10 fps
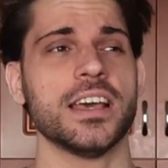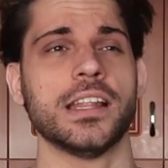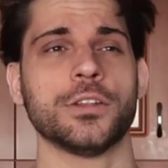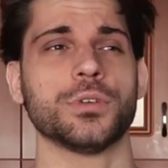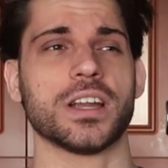
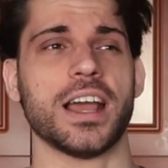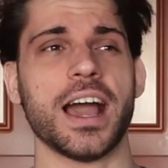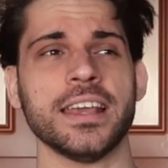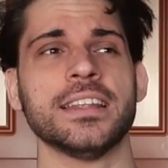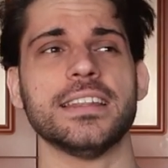that were
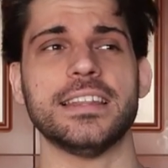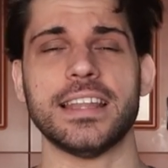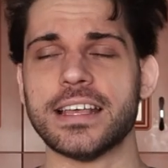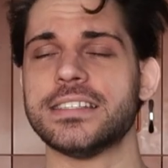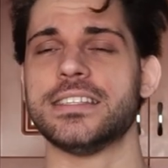kind of
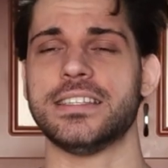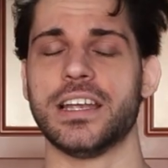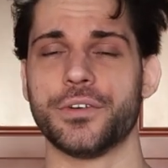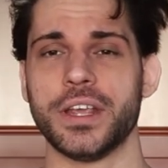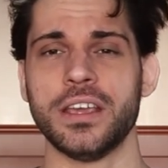
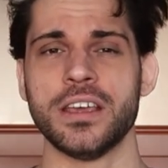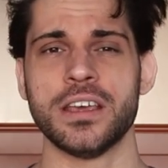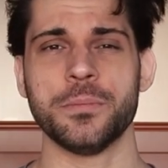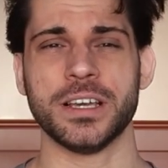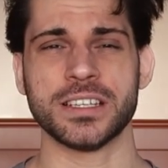necessary,
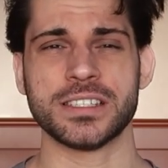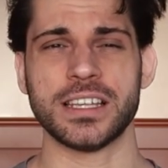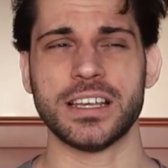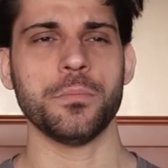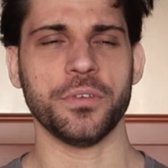
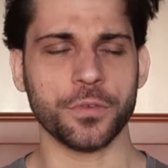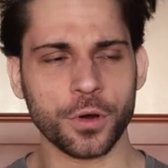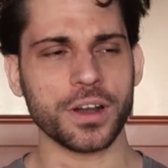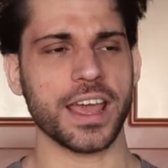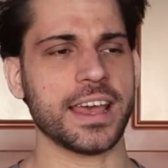because
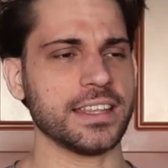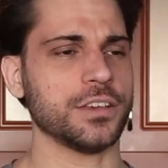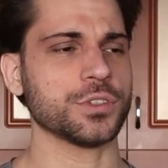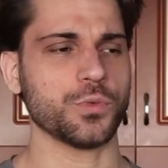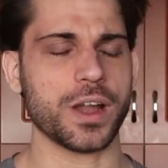before that
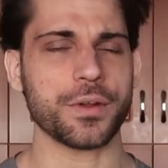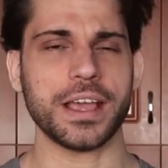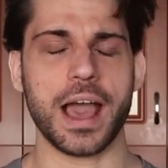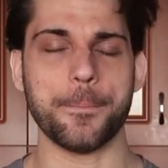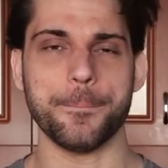he was
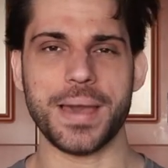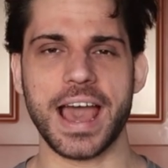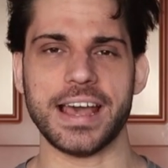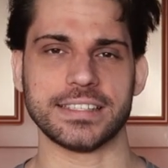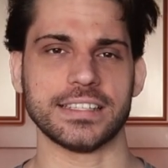wearing a
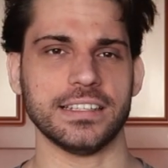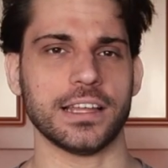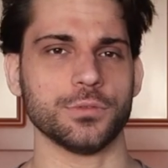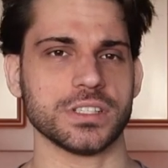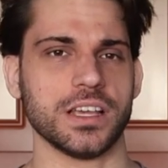mask
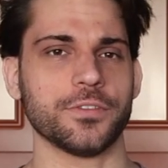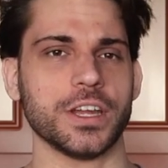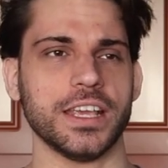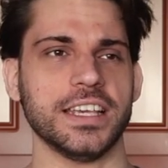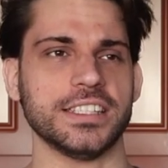that was
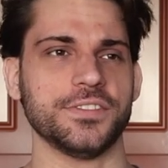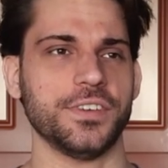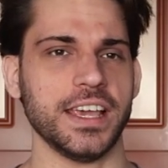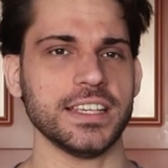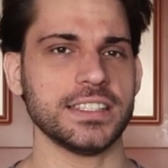covering his
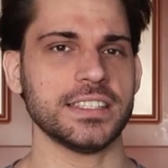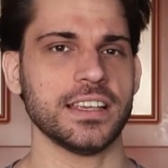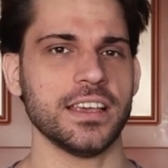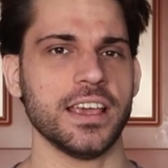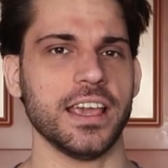face
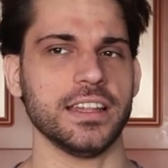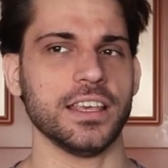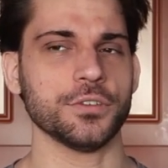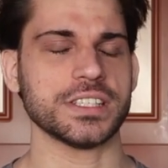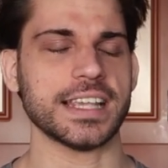and
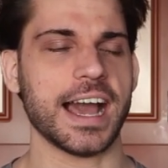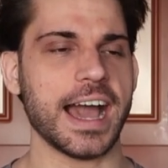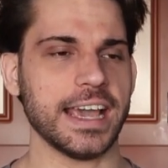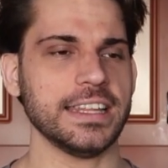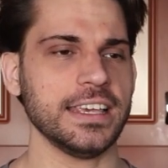he was
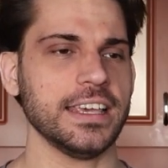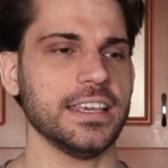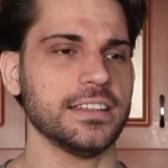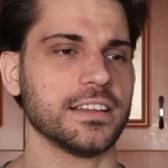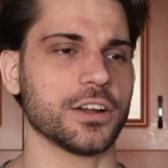hiding
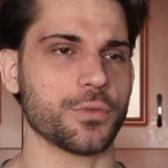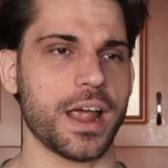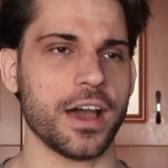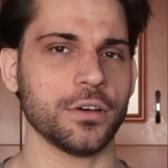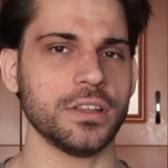in the
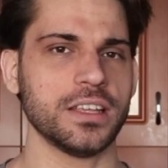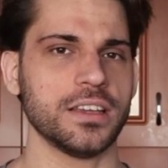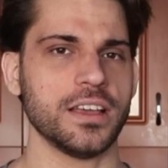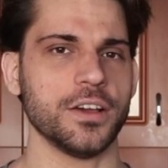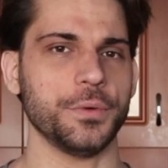crowd
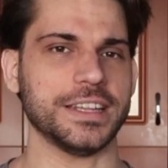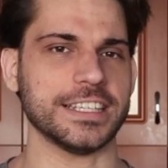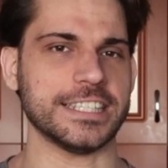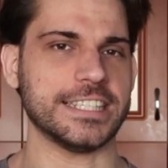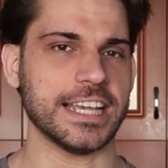with
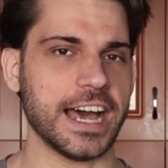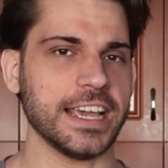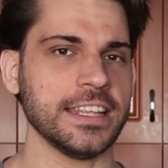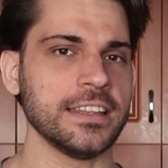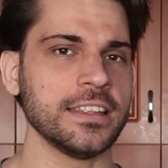a
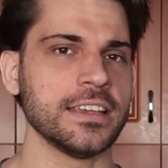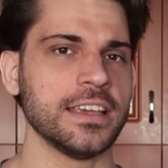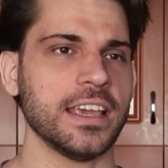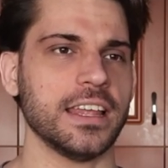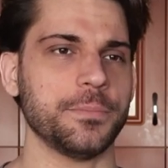sign,
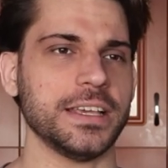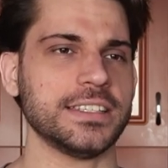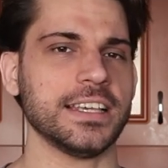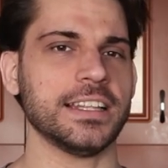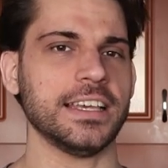and
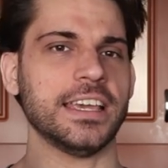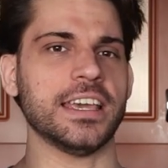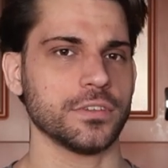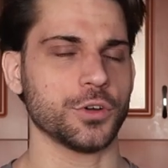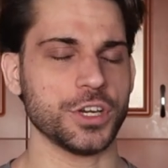basically
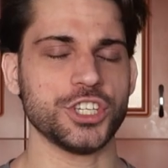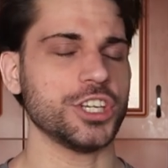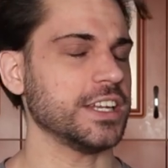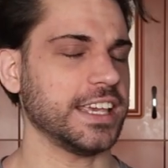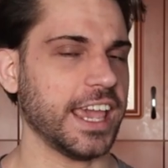
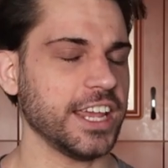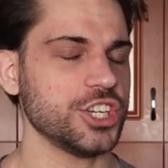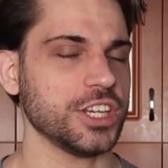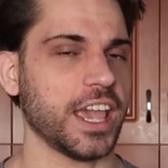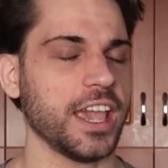Christian
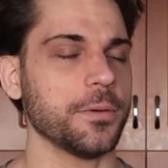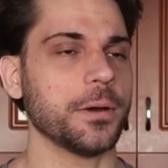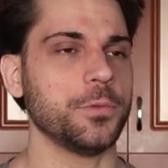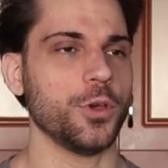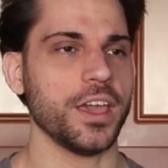Cage came
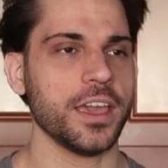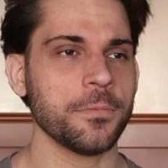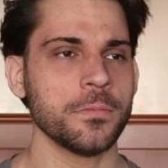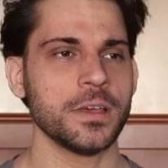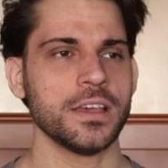up to
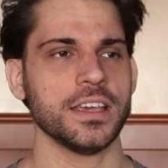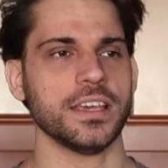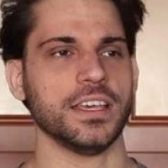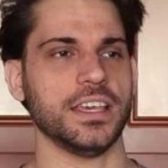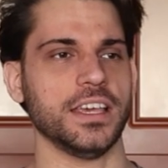him,
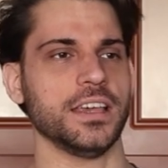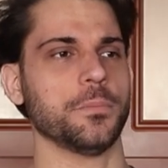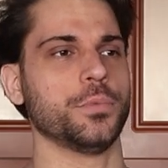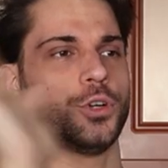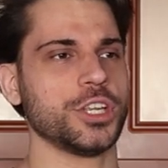he
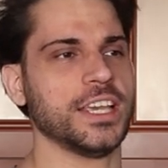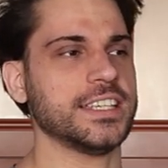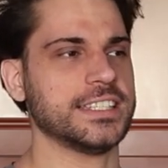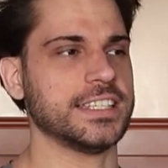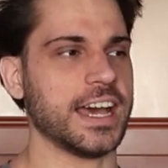pushed
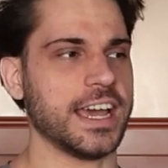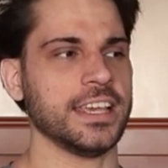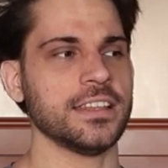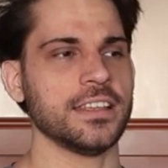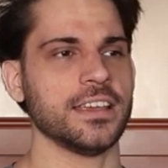his
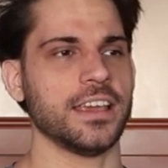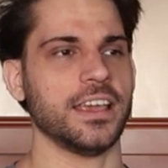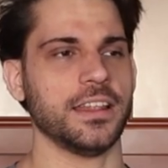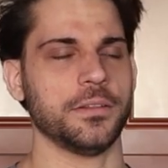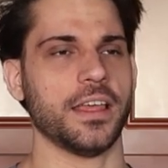sign,
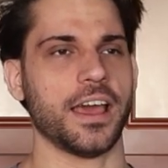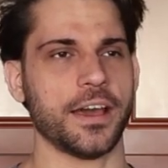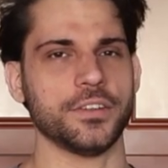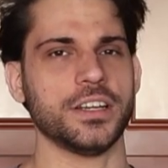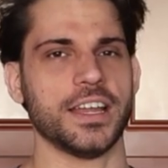and
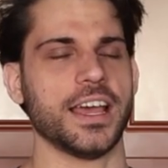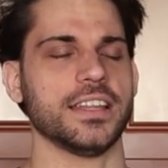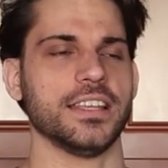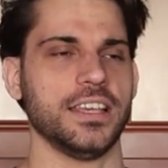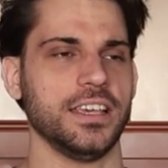after
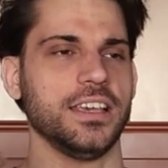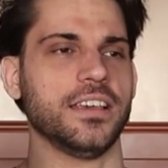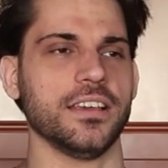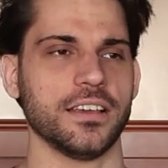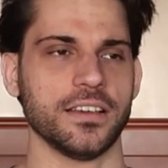that he